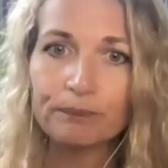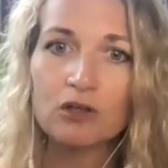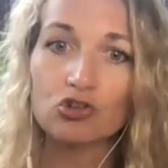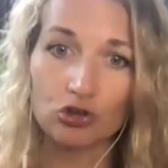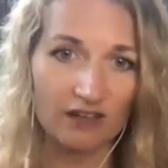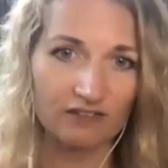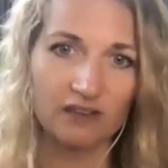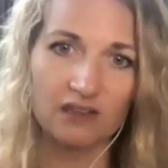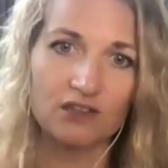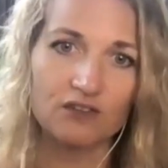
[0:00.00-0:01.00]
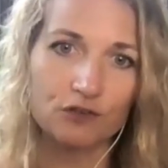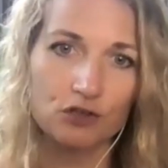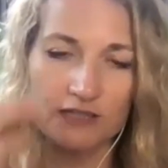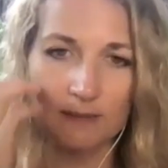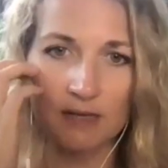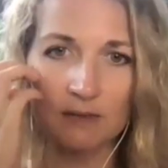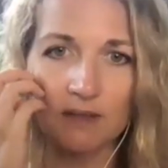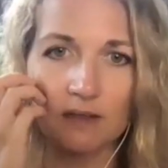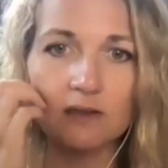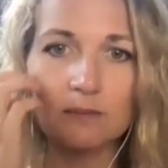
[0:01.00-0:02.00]
So definitely the first day might
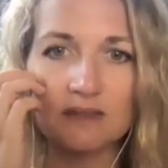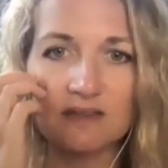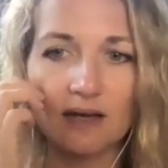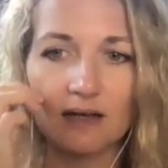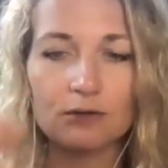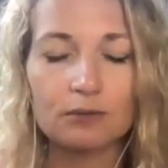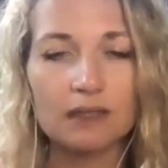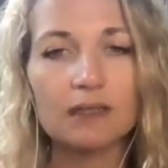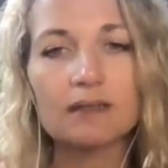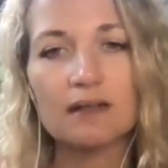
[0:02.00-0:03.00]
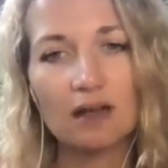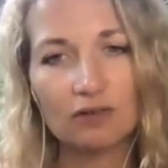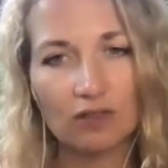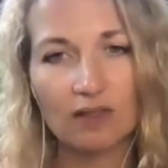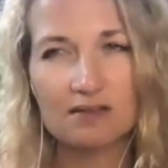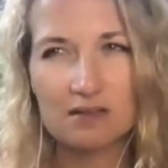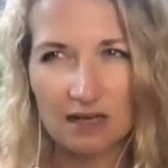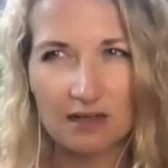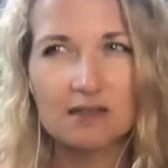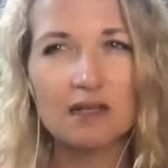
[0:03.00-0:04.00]
be a little bit tiring, and then after that,
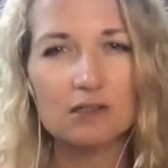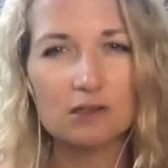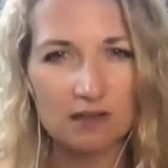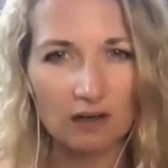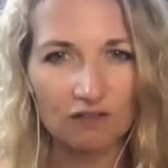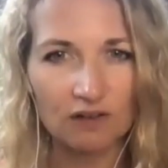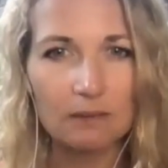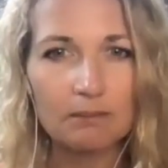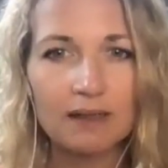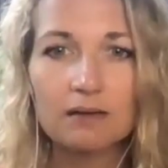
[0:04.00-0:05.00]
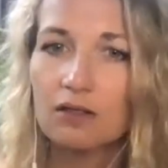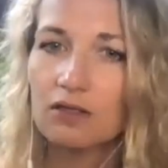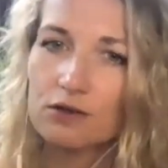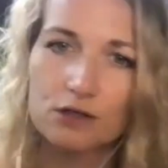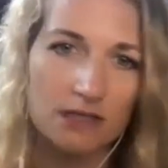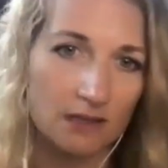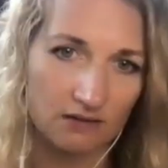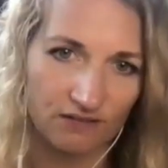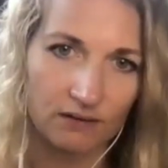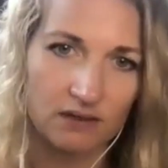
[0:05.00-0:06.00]
second day you start feeling better, third day it's
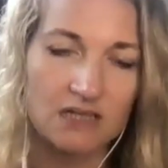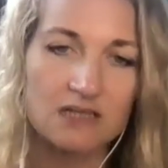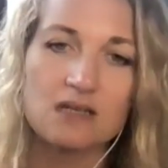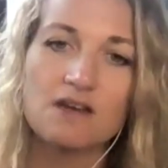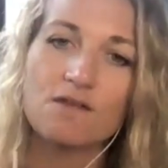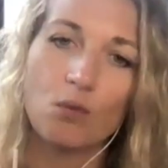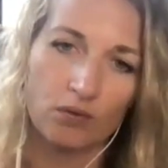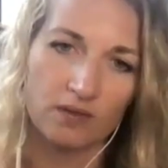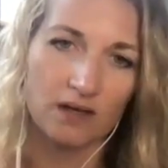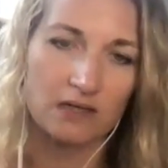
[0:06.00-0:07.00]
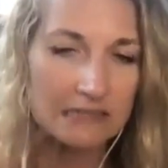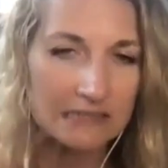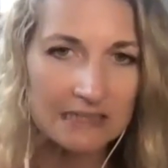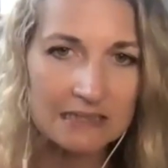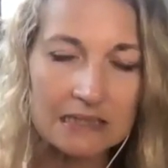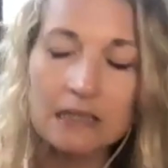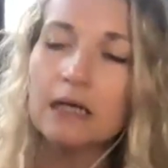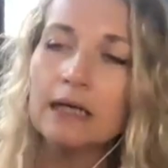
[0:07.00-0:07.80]
very easy, fourth day it's easy.